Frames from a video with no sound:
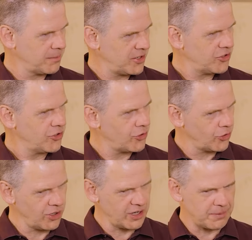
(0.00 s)
I mentioned it
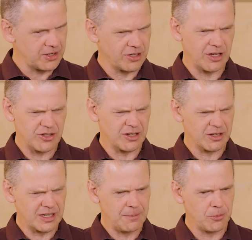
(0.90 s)
earlier, but it's
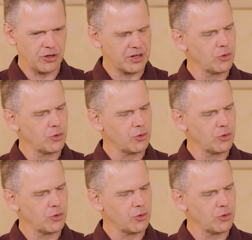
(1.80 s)
a key point.